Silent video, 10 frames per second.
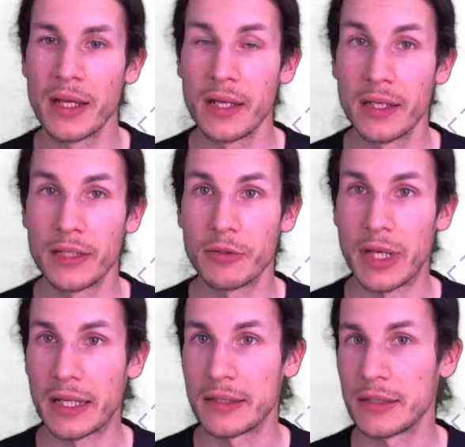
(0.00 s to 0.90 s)
You
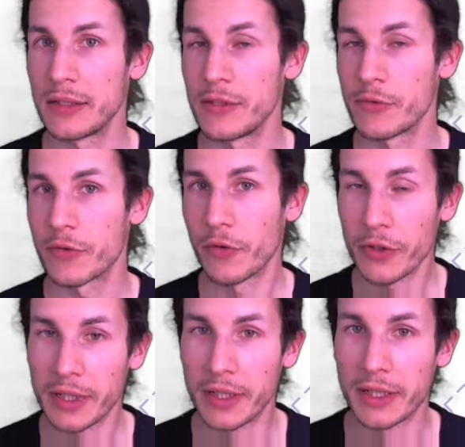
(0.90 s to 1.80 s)
can use
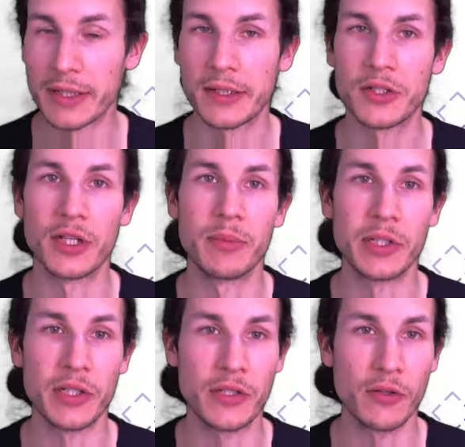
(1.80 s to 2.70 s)
foreign architecture
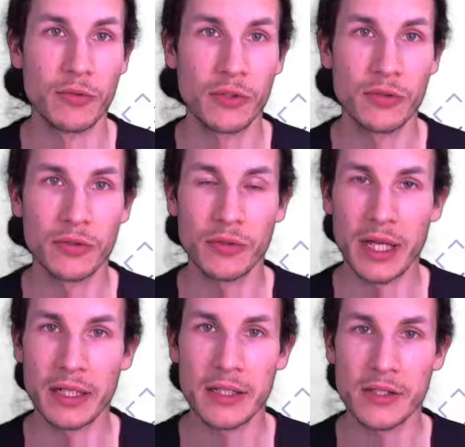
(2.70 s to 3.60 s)
images, so you
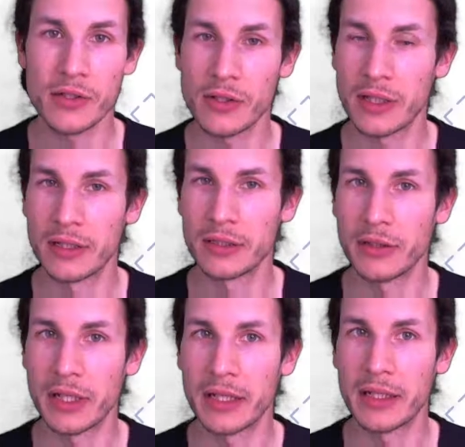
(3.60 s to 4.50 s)

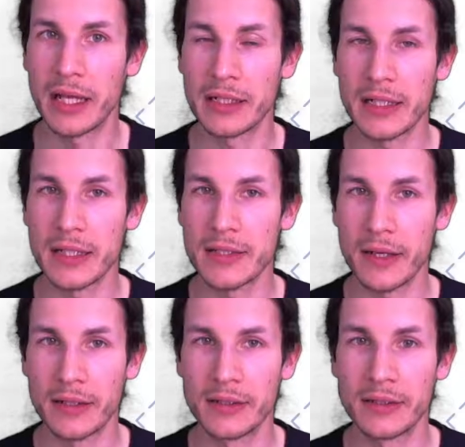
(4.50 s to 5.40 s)
can analyze
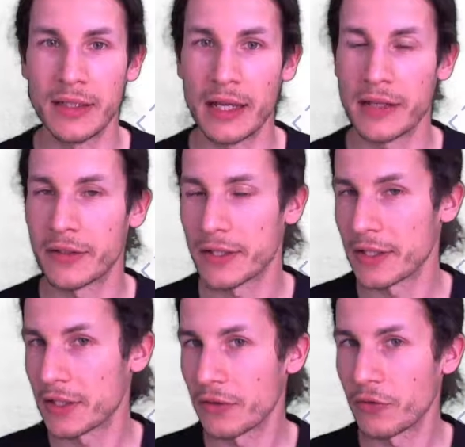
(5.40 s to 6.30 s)

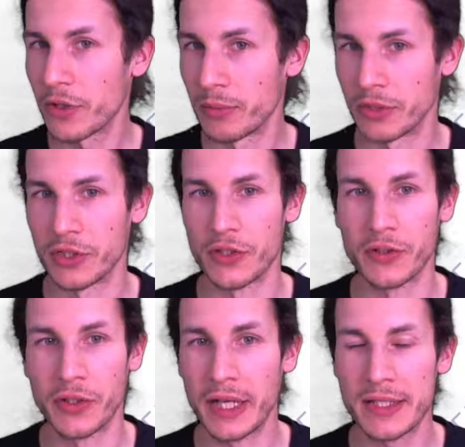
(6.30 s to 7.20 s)
ARX64 images on
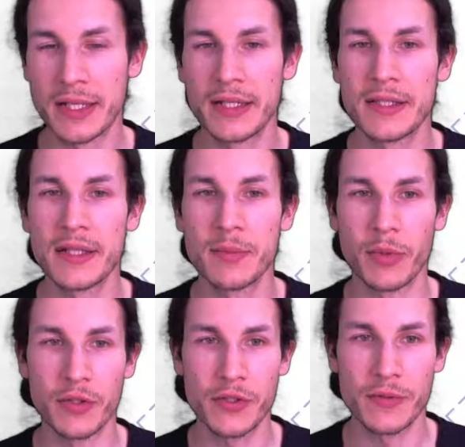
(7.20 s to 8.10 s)
your x86
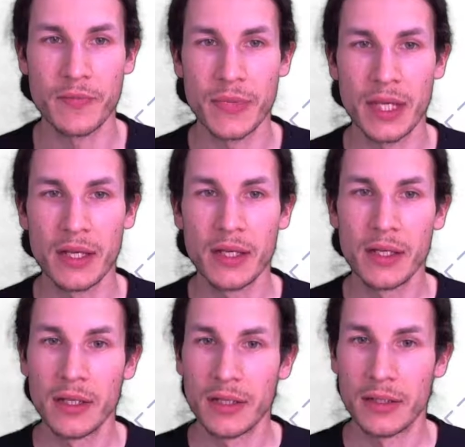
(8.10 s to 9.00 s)
box.
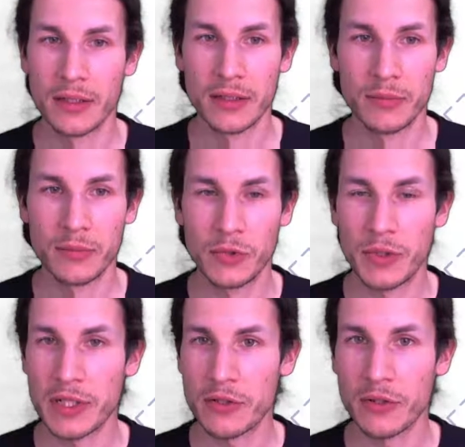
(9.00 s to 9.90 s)
You
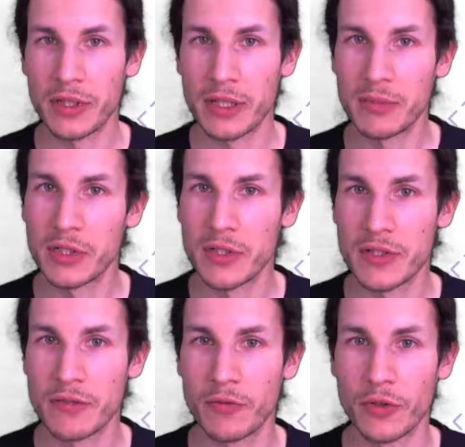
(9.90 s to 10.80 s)
can store the
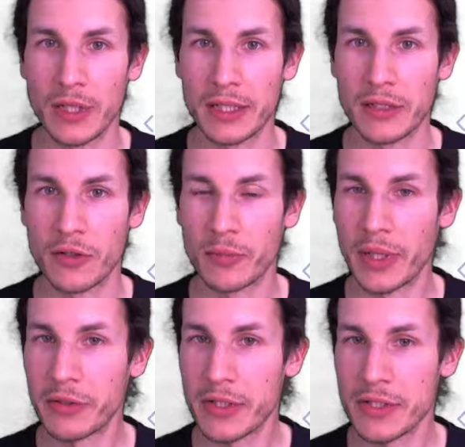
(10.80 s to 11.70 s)
images for later
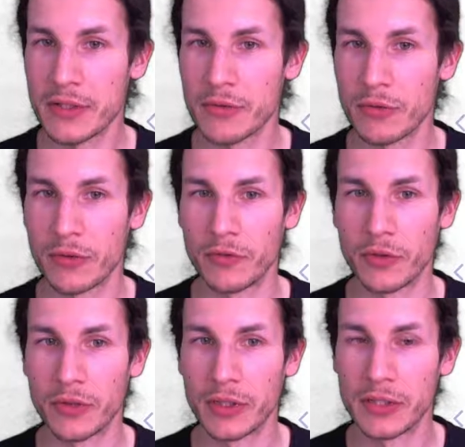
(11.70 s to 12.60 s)
comparison or
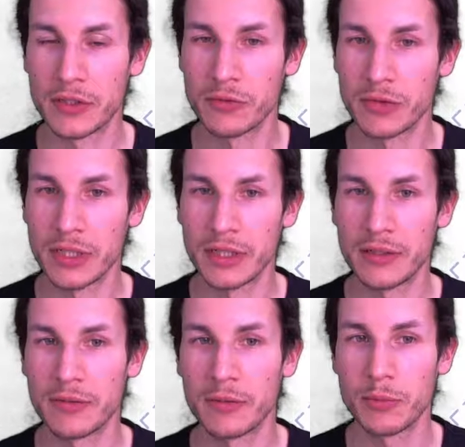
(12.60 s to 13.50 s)
for
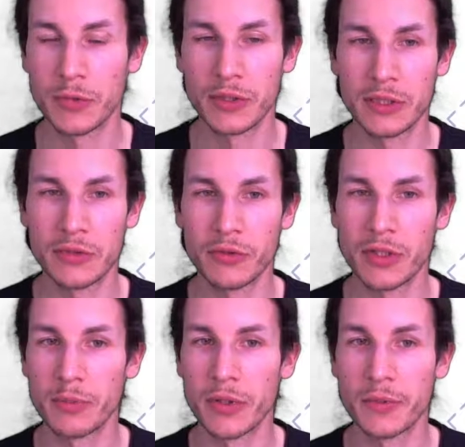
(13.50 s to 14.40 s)

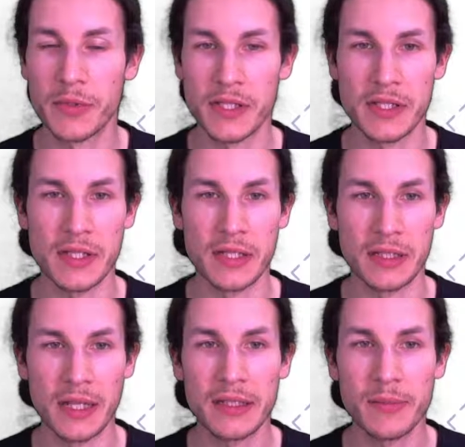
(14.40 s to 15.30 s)
historical purposes in a
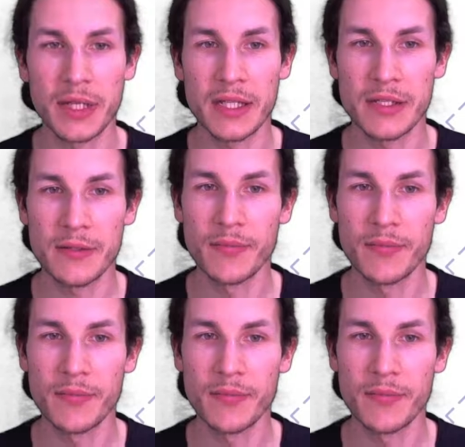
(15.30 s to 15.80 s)
database.